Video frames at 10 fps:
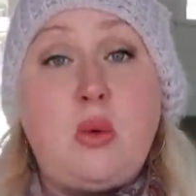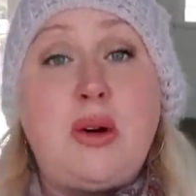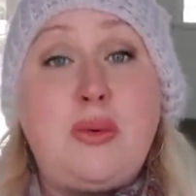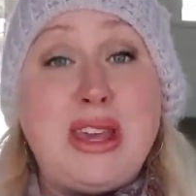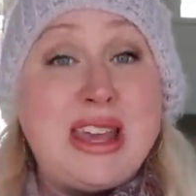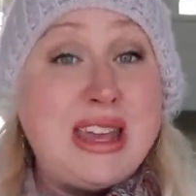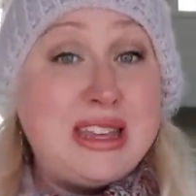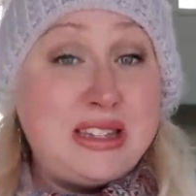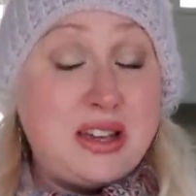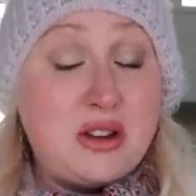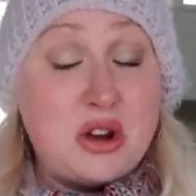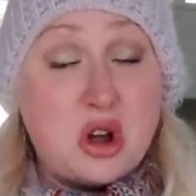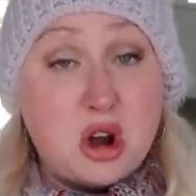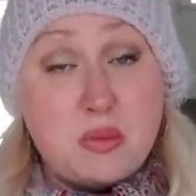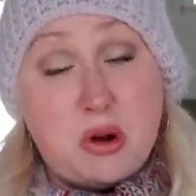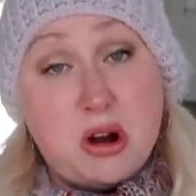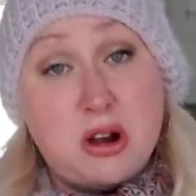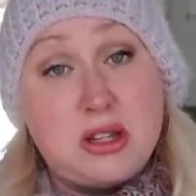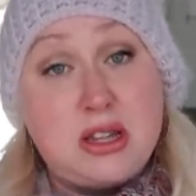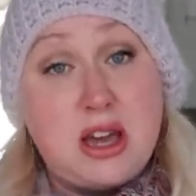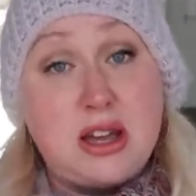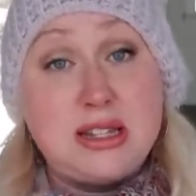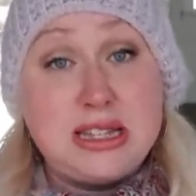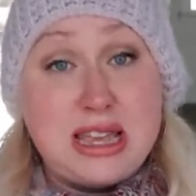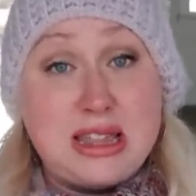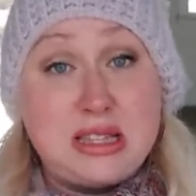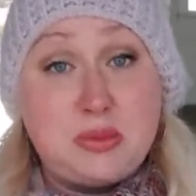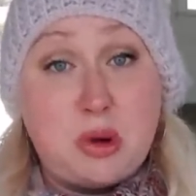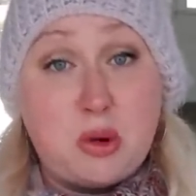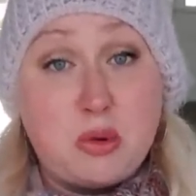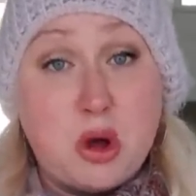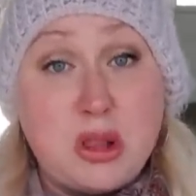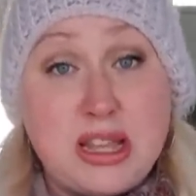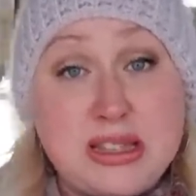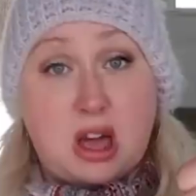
what we can get done on our part uh, to get this ball rolling.